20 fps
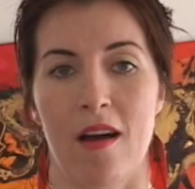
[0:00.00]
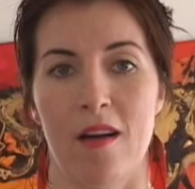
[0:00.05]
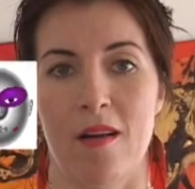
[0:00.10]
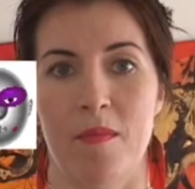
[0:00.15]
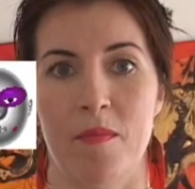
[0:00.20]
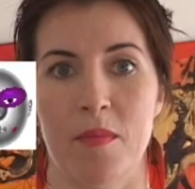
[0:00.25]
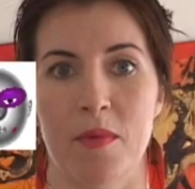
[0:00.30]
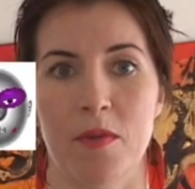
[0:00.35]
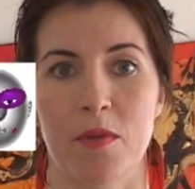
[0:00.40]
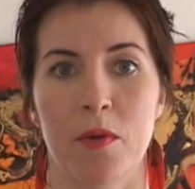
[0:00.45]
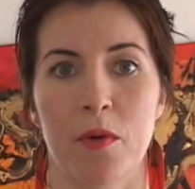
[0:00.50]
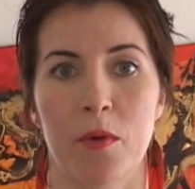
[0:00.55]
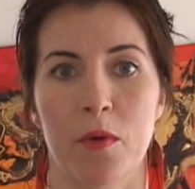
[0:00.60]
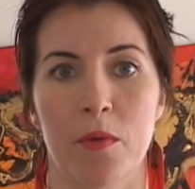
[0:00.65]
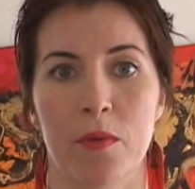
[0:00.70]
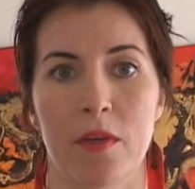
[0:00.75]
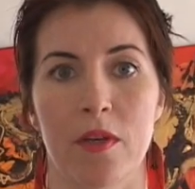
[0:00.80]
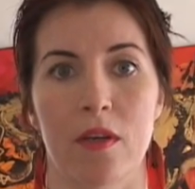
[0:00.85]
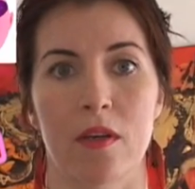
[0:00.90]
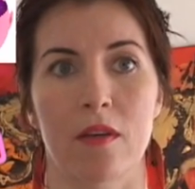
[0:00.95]
So
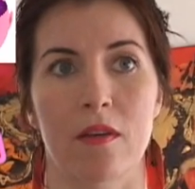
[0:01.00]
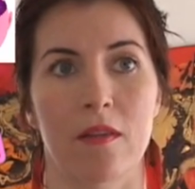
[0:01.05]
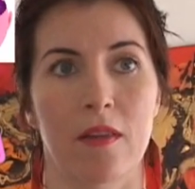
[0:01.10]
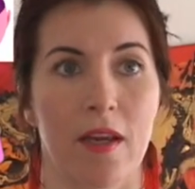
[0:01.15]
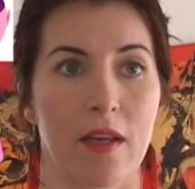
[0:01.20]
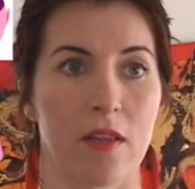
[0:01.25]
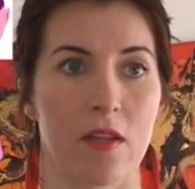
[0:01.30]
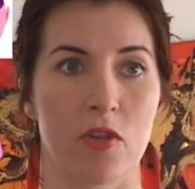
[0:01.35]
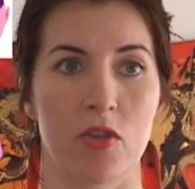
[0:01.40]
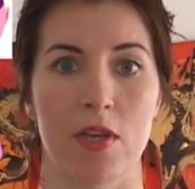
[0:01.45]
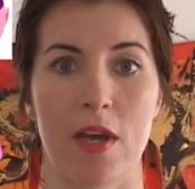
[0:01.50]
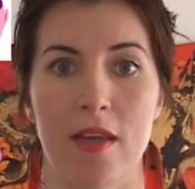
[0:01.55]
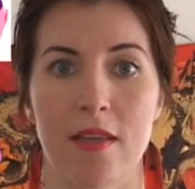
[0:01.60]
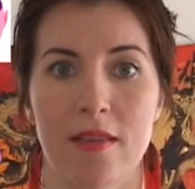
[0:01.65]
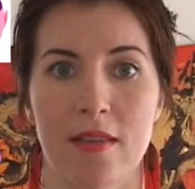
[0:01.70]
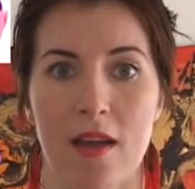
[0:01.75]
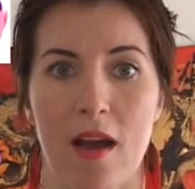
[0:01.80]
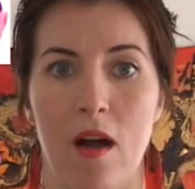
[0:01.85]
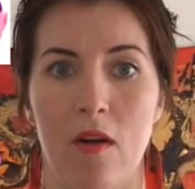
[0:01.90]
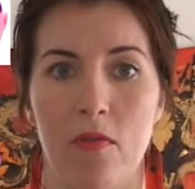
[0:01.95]
the Jez
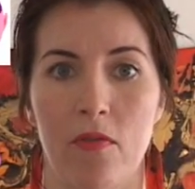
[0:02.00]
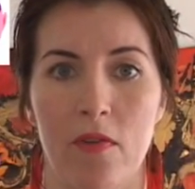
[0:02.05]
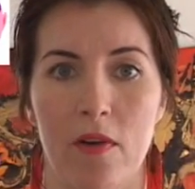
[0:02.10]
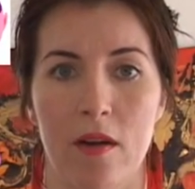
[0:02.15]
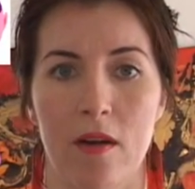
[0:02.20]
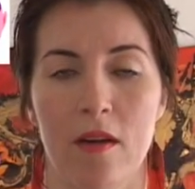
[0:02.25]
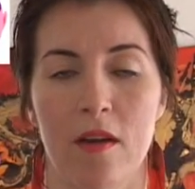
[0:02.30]
Alpha,